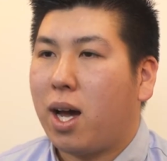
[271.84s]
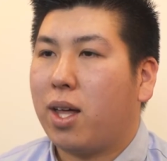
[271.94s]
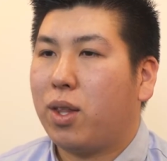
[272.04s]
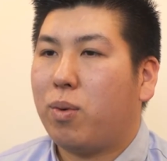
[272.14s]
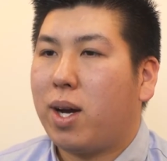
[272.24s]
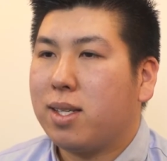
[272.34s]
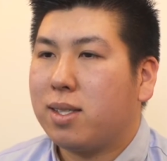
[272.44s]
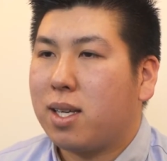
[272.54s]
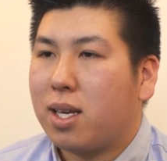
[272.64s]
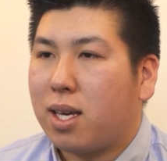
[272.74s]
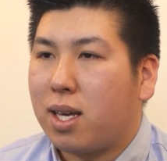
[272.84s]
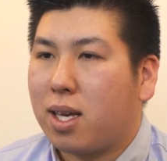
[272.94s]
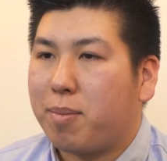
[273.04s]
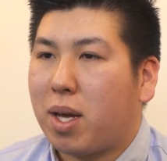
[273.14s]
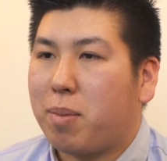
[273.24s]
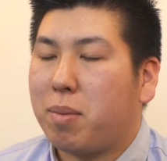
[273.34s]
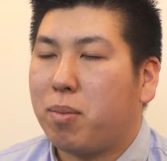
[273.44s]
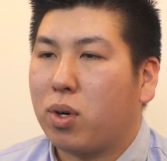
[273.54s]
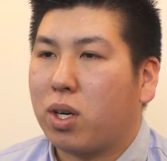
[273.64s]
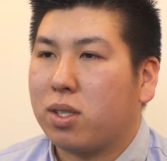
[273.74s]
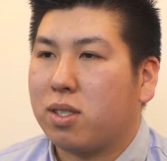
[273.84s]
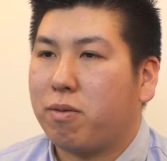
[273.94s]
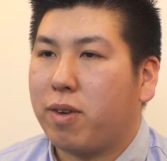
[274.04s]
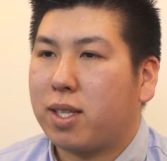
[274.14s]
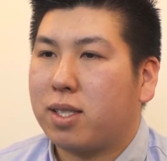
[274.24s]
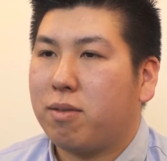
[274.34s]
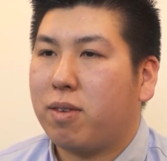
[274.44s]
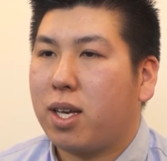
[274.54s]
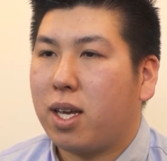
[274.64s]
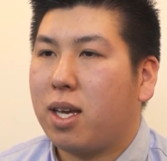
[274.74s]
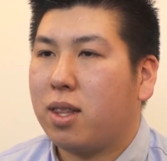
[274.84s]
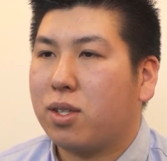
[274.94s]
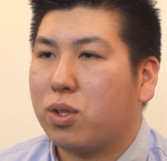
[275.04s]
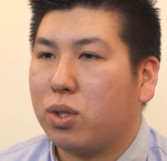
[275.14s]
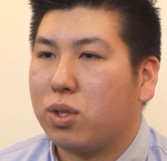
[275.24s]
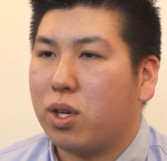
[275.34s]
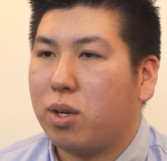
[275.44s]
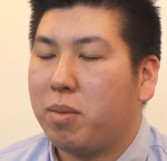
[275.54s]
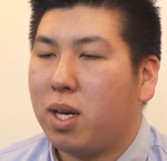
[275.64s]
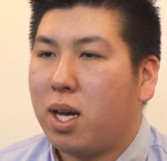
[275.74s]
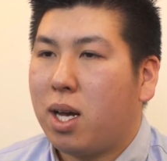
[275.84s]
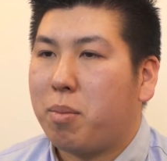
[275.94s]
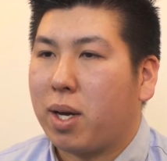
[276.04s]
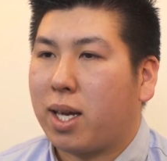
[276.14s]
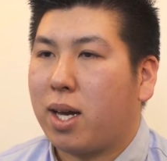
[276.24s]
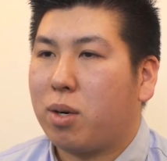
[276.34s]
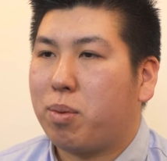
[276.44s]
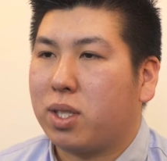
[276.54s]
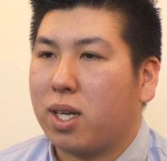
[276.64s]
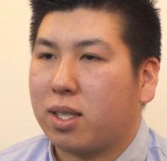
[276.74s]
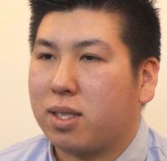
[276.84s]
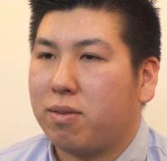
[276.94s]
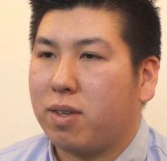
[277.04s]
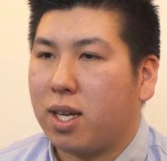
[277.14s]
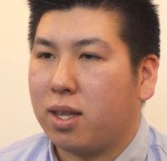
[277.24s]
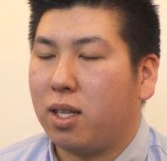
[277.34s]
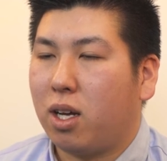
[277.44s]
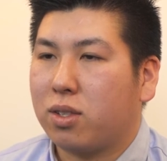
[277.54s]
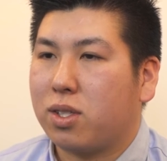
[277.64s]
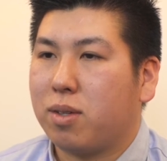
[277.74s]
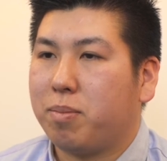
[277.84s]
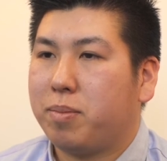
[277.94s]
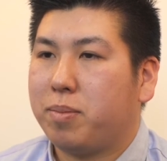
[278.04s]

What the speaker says: Otherwise, it may be more cost effective in the short term, but counterproductive in the long term.